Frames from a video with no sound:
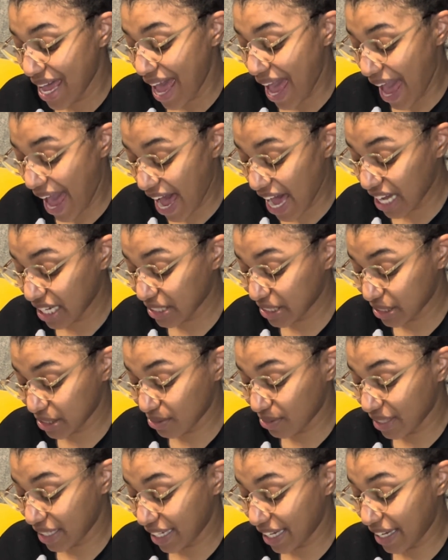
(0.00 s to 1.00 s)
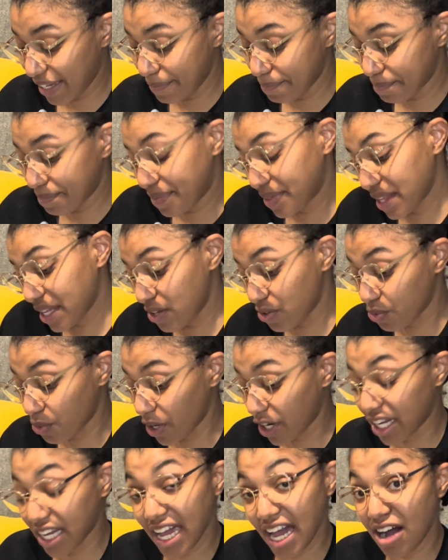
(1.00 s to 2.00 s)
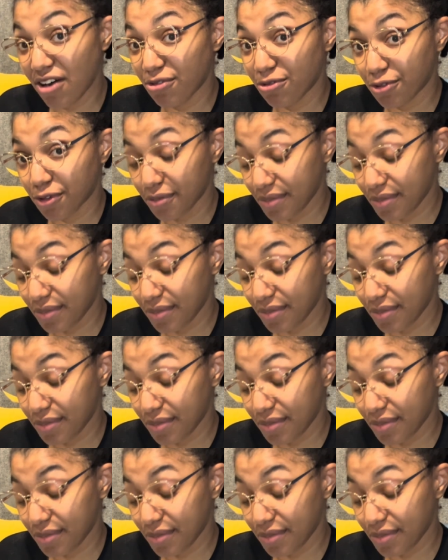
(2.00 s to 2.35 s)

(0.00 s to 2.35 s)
actually is working out for